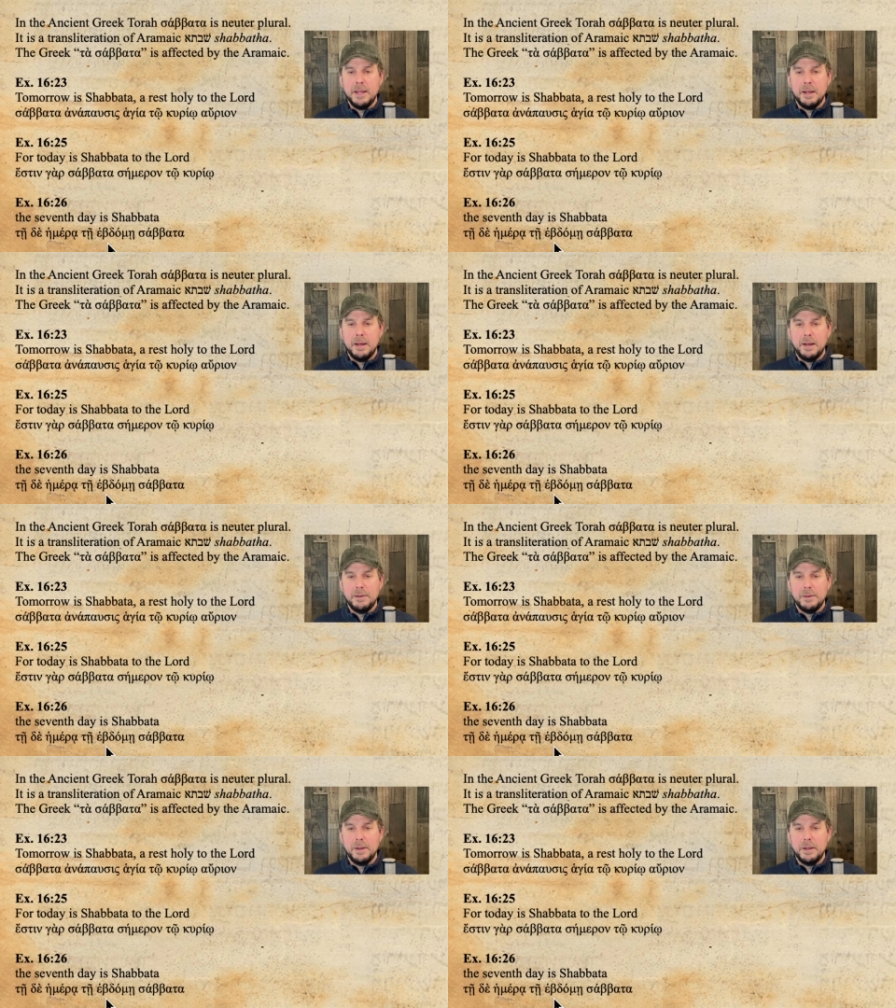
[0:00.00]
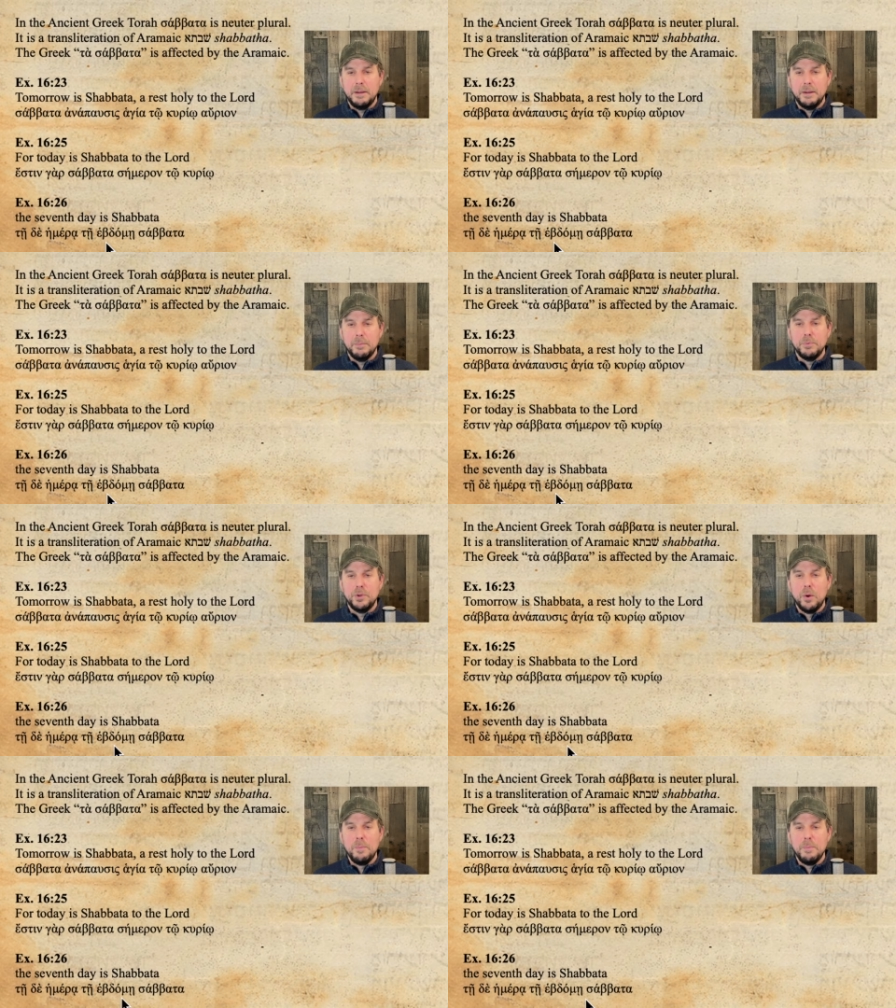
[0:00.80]
uh,
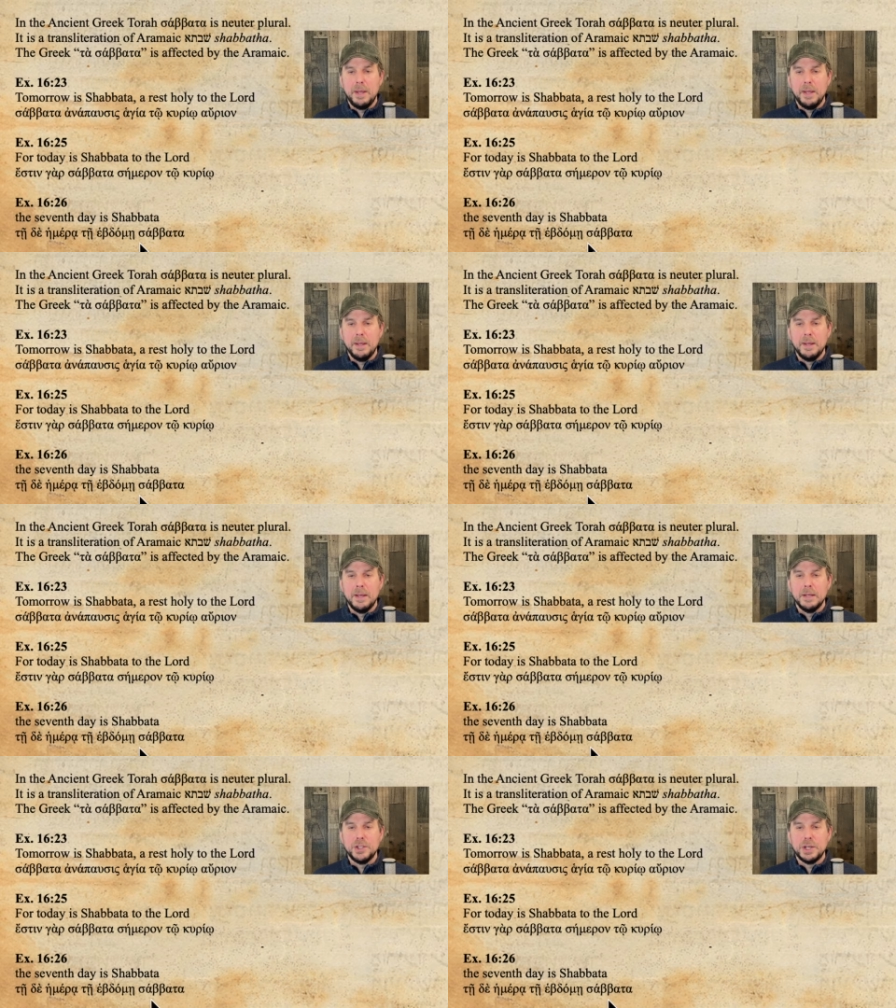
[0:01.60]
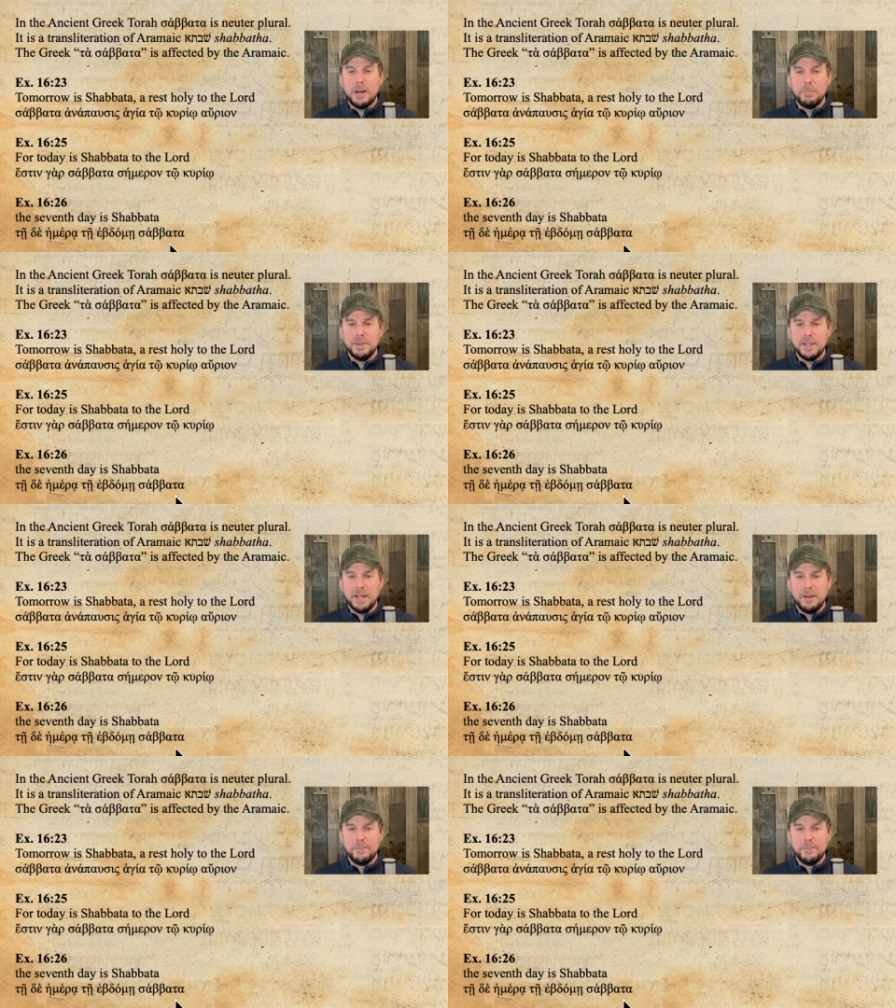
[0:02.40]
dome Shabbatah.